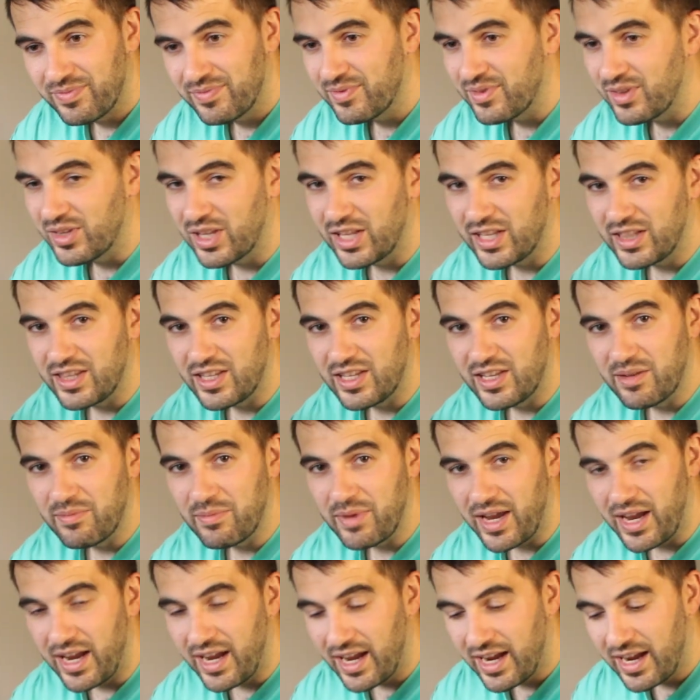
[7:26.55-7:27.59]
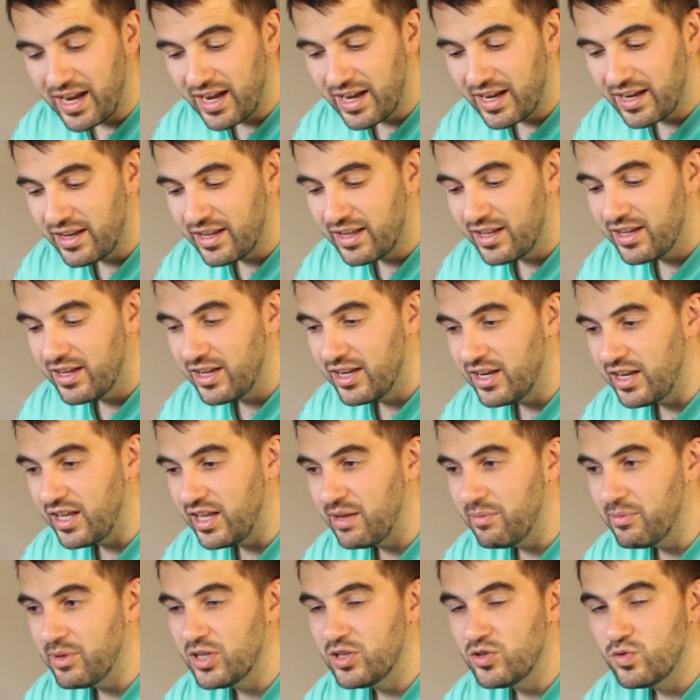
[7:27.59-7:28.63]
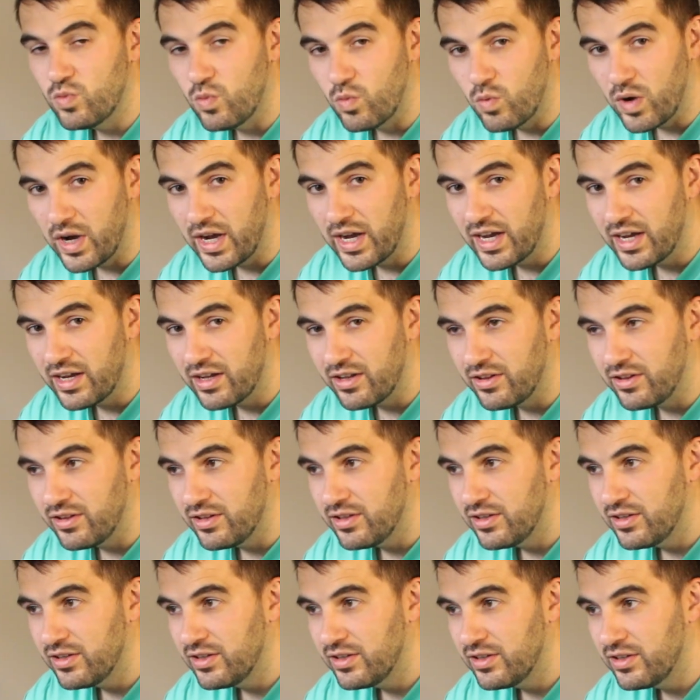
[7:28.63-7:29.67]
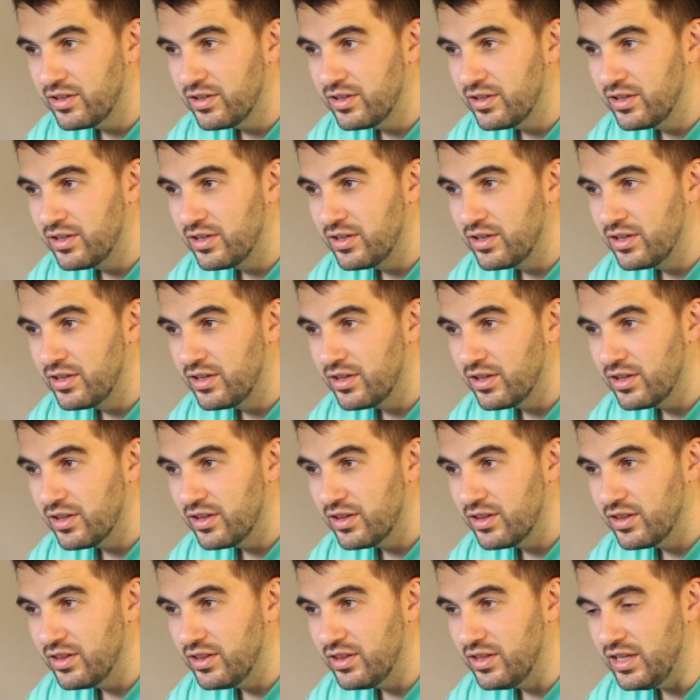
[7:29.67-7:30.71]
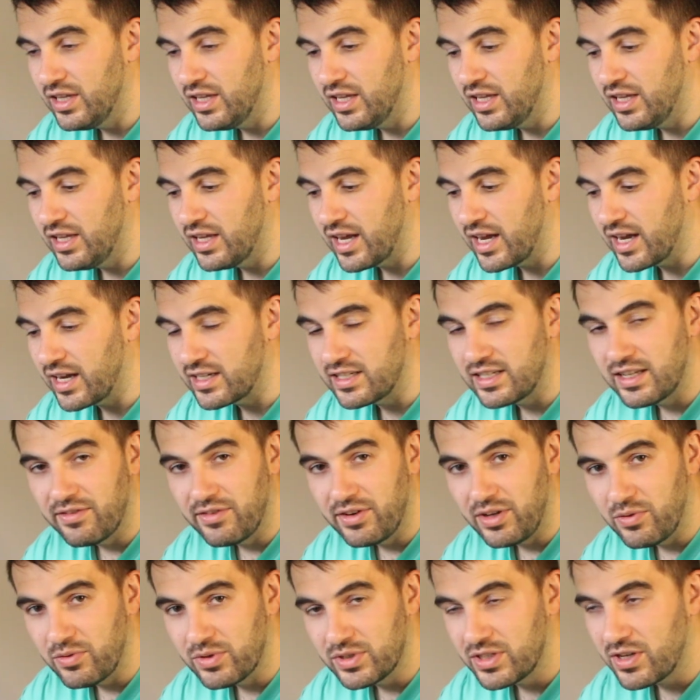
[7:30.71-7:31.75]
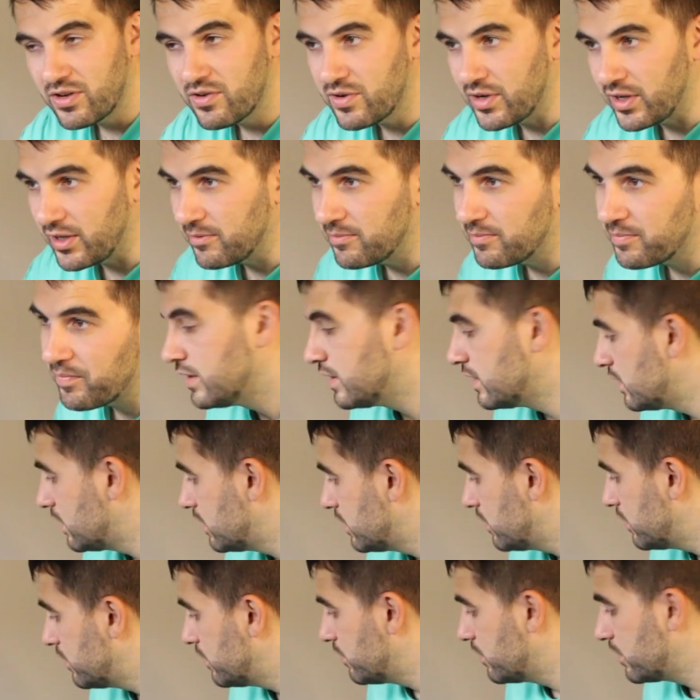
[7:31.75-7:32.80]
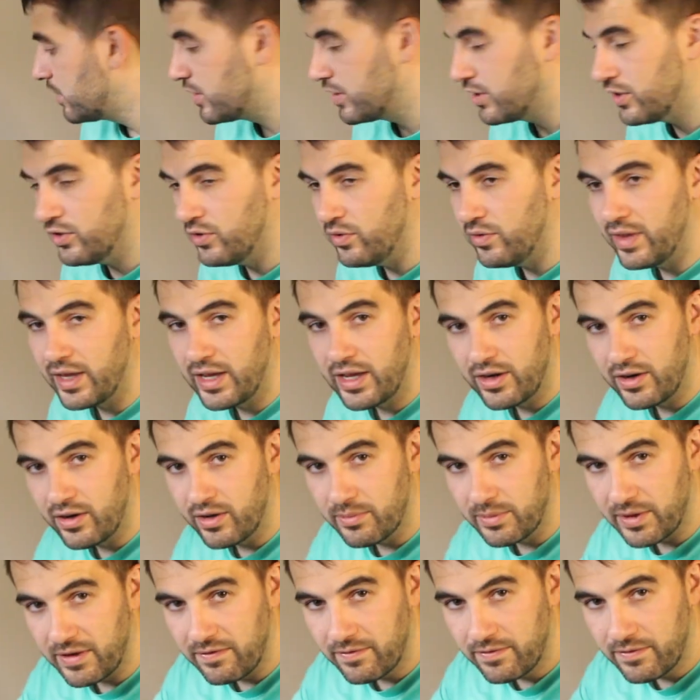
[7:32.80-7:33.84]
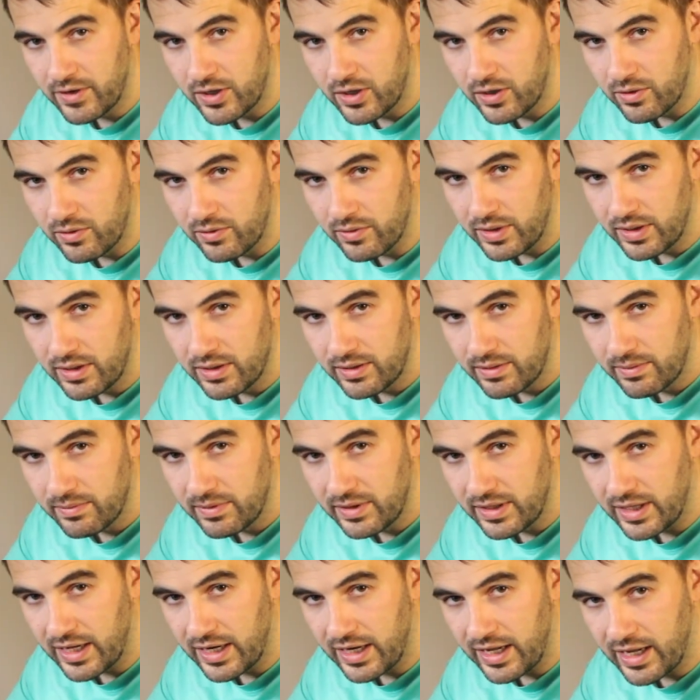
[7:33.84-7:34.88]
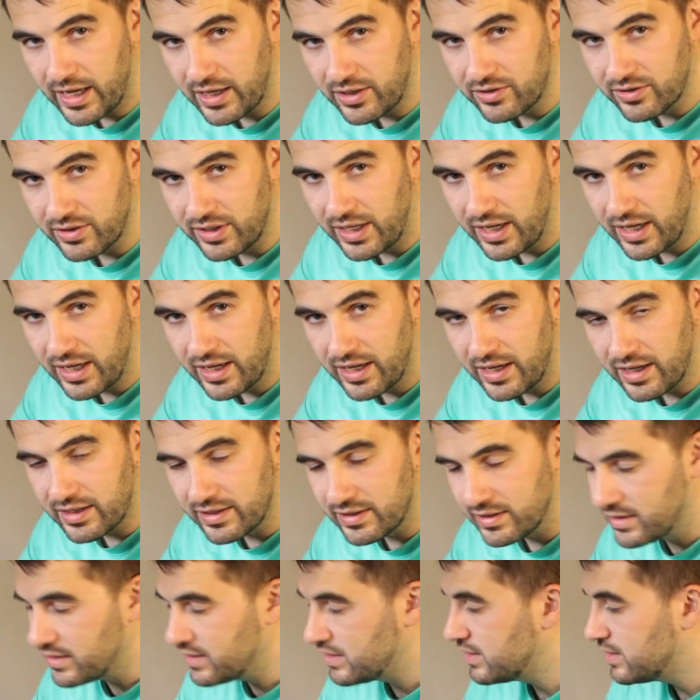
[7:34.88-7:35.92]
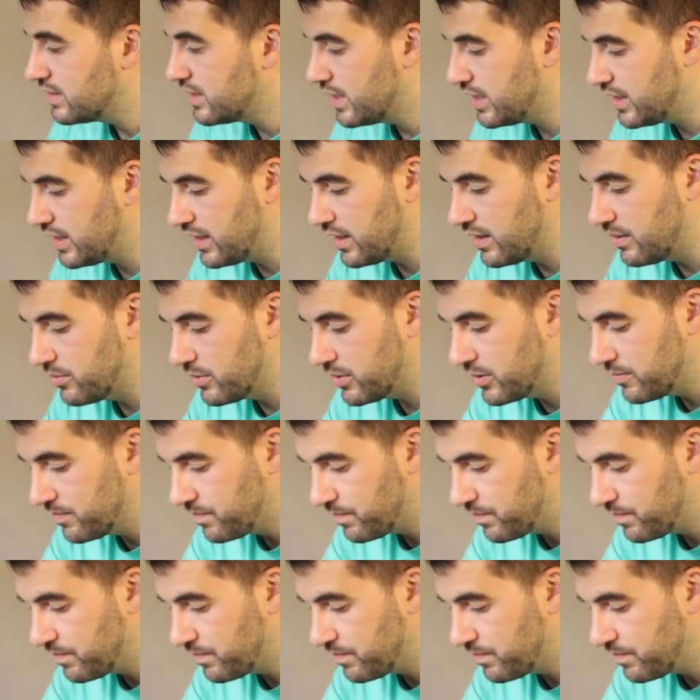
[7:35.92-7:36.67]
Let them add an image while the activity was going. We're going to do that on my phone that actually has a camera.